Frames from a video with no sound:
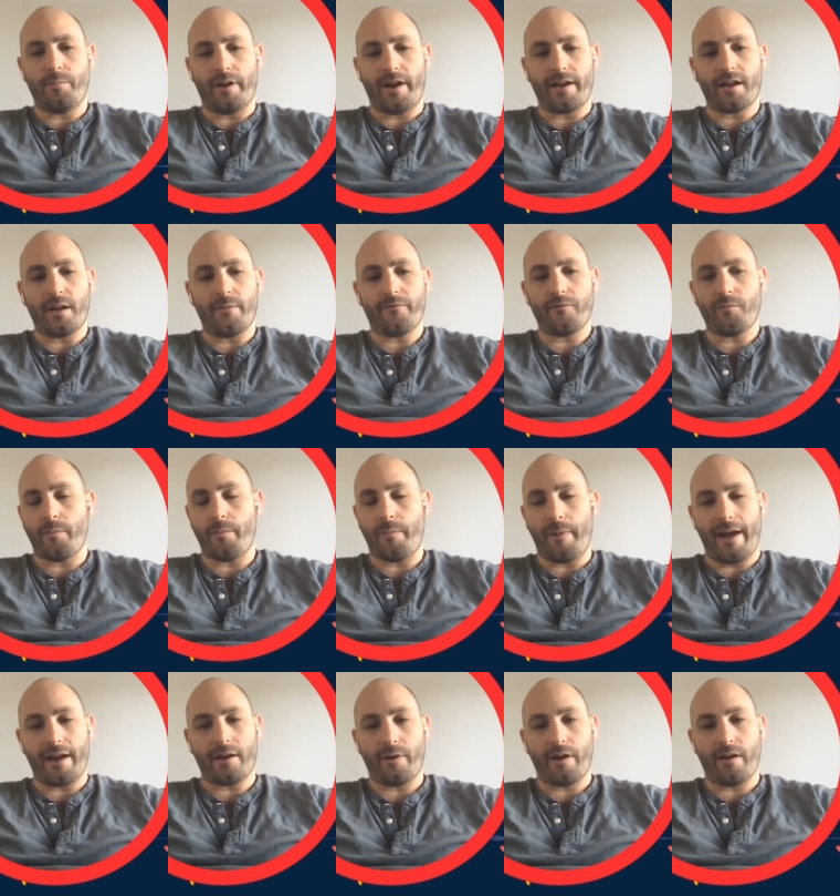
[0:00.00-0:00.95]
but I come from a
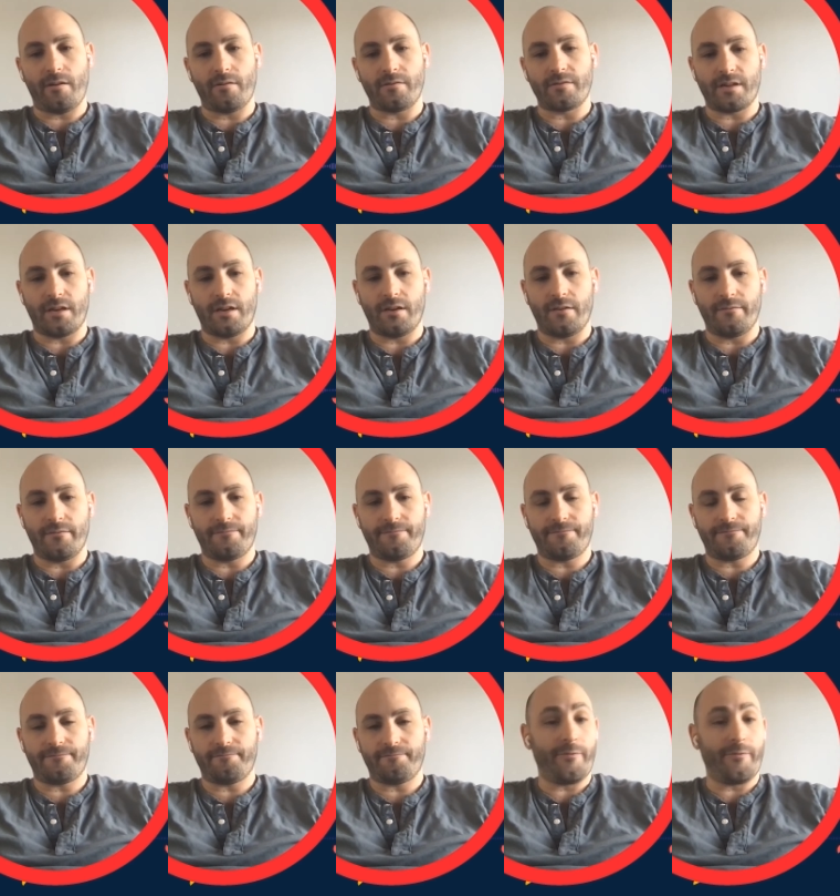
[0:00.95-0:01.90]
background of
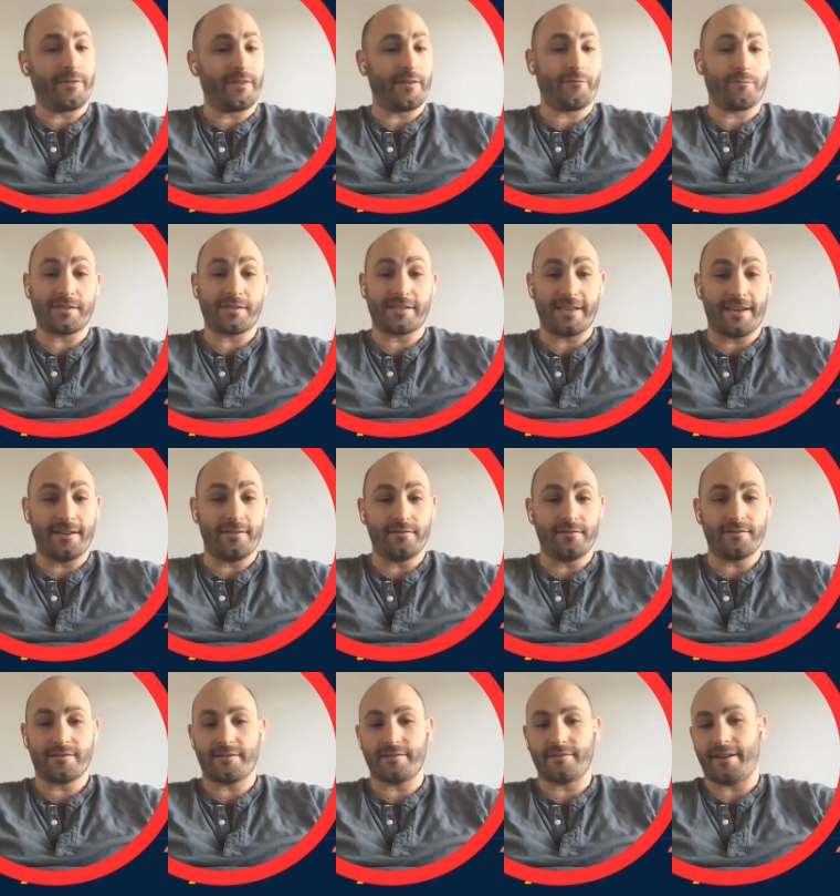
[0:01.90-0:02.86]
everything from
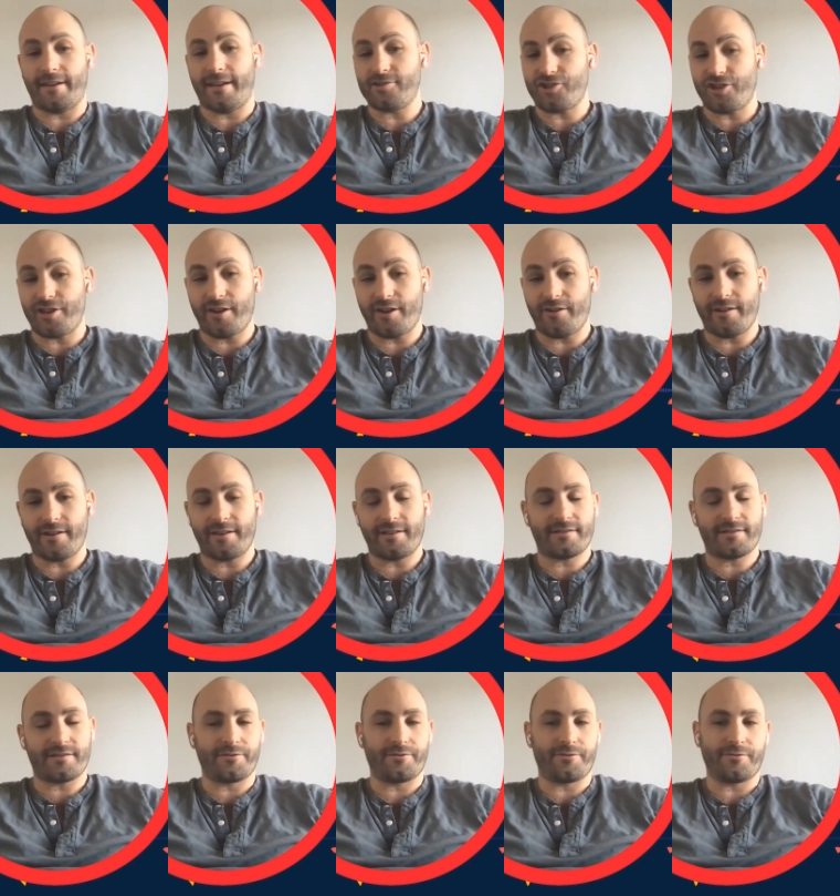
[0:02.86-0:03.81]
sales to
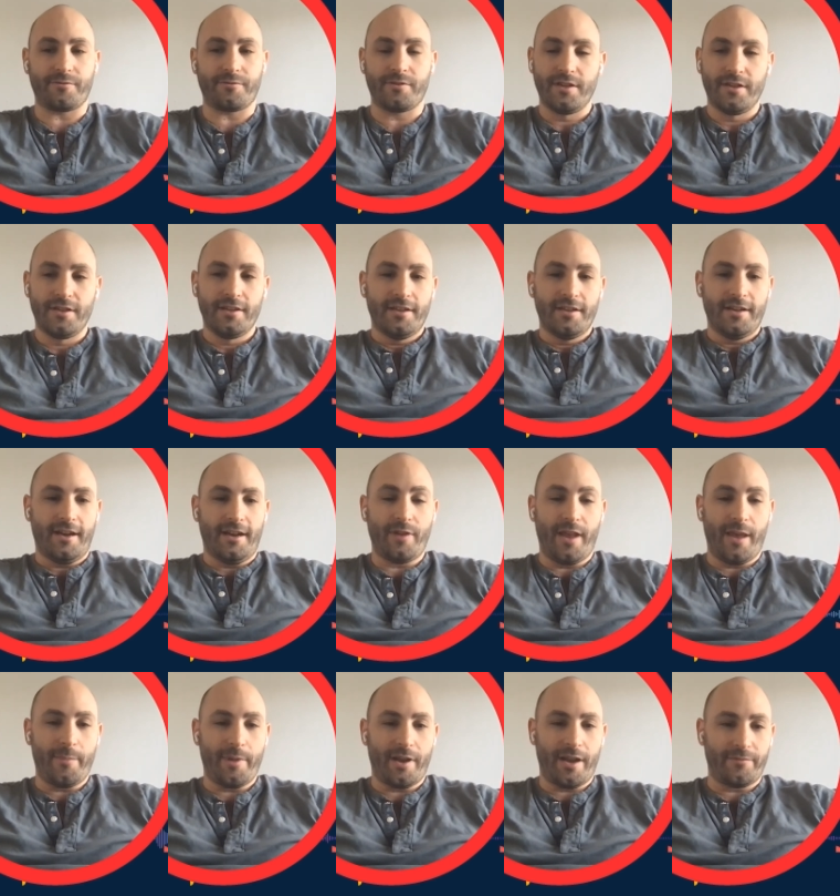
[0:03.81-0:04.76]
engineering to you
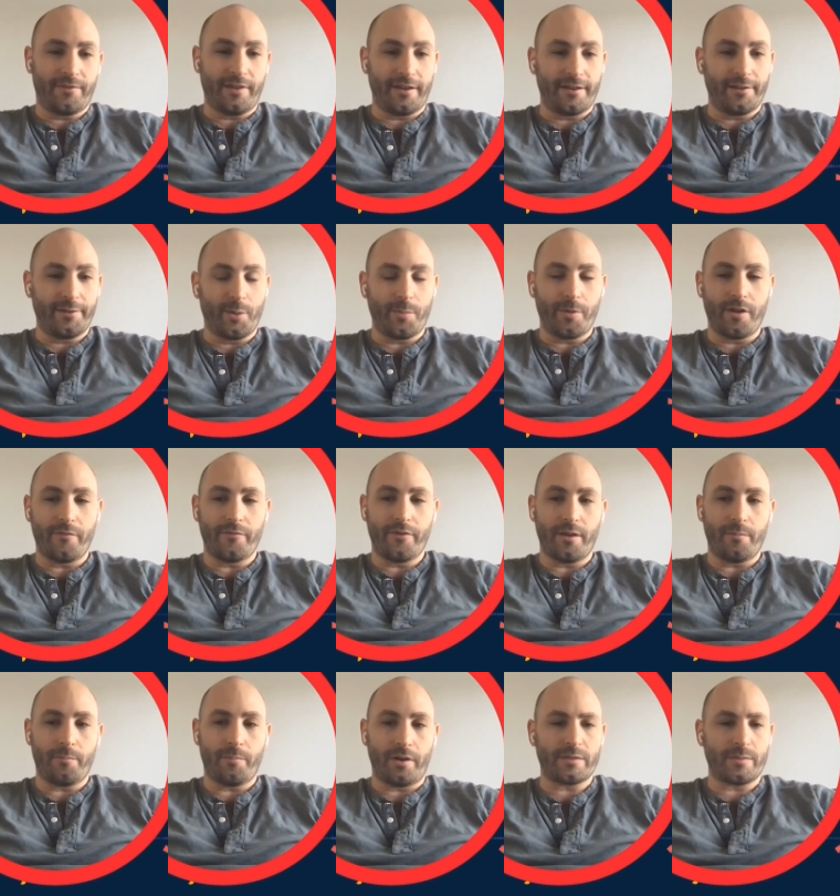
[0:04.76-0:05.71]
name it. I've done a little bit of
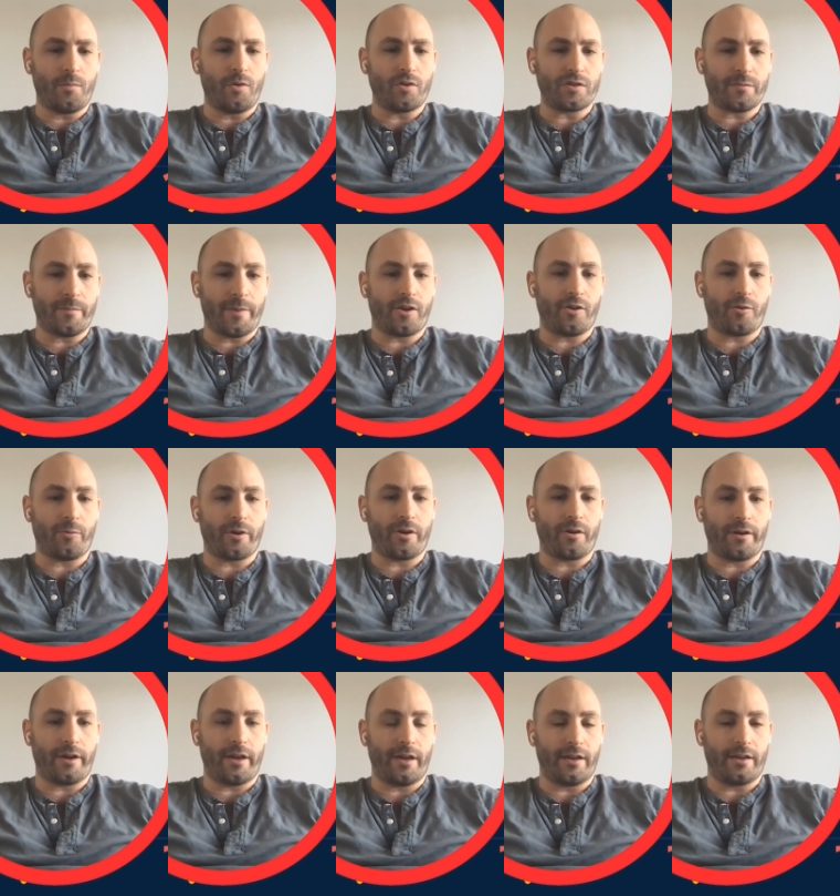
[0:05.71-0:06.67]
it. Spent most of my
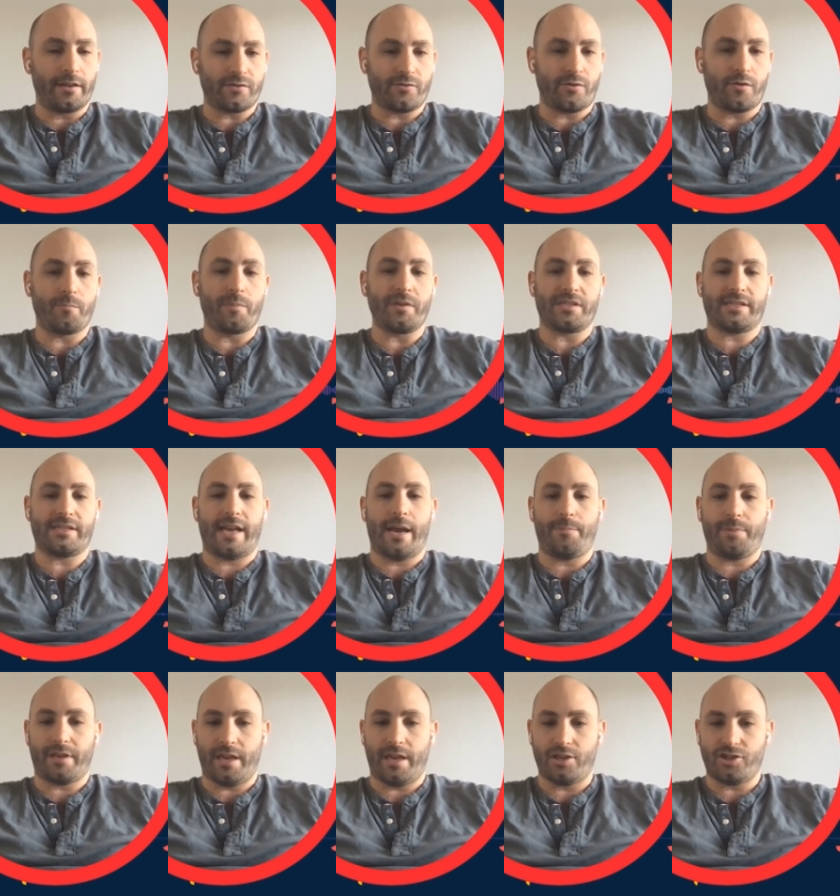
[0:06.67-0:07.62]
career in sort of business
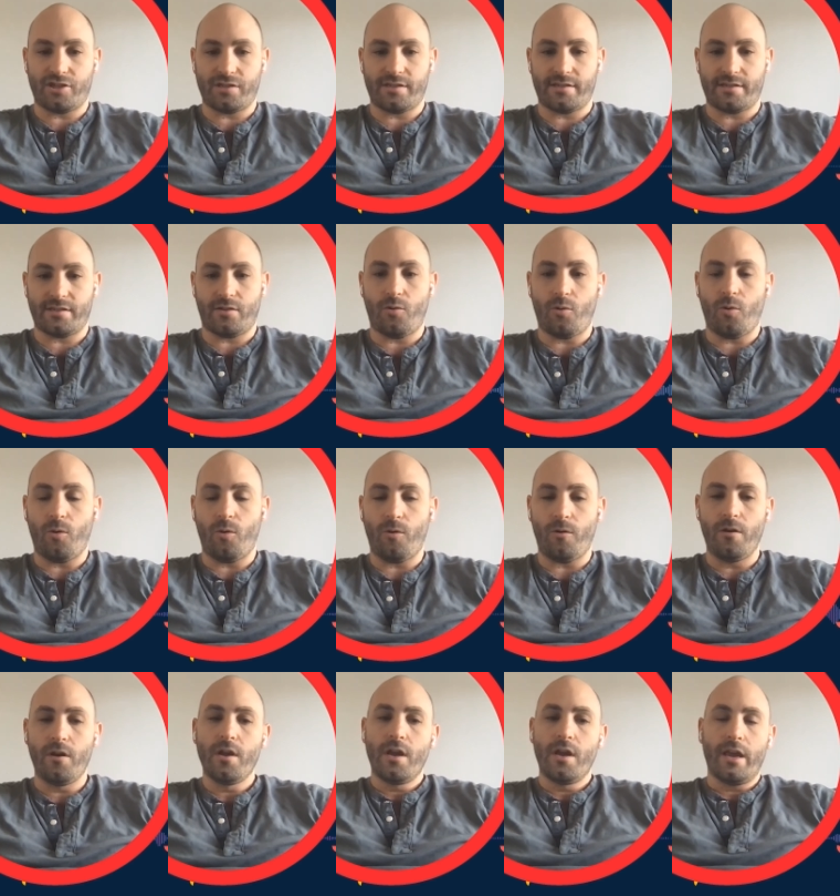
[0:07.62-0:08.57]
applications as a whole.